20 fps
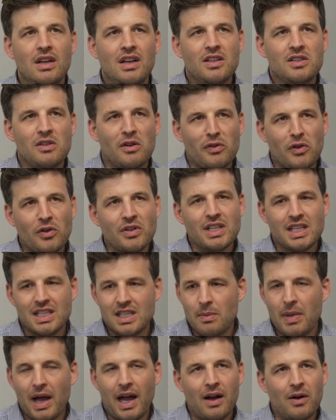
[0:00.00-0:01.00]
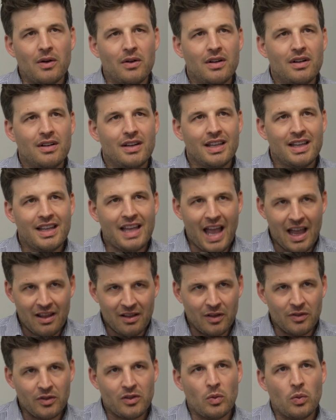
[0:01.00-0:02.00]
So for us, it's about getting
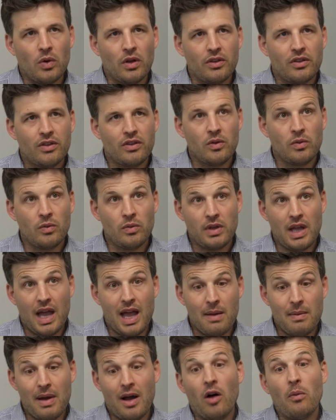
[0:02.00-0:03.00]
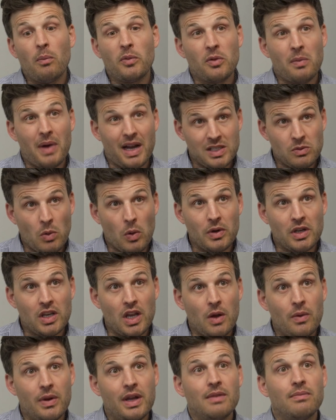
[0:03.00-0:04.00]
onto optimizing what we're
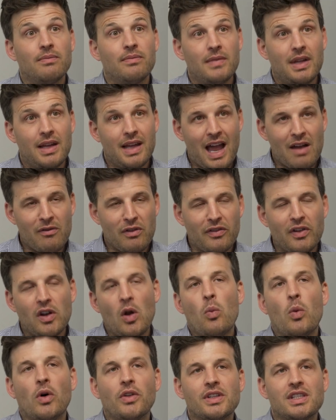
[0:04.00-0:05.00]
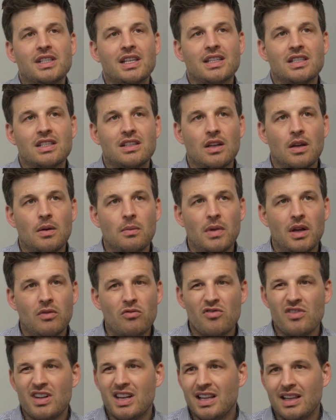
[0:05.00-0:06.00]
doing, everything on one system,
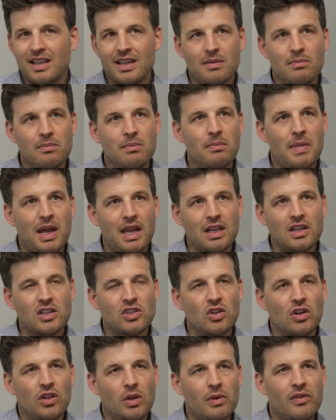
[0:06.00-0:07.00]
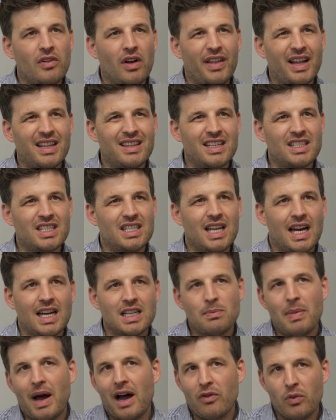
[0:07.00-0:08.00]
and really making sure that we've got that
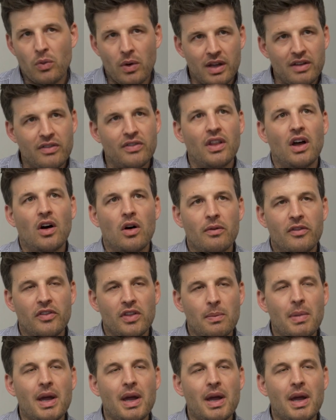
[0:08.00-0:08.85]
digitized pathway for the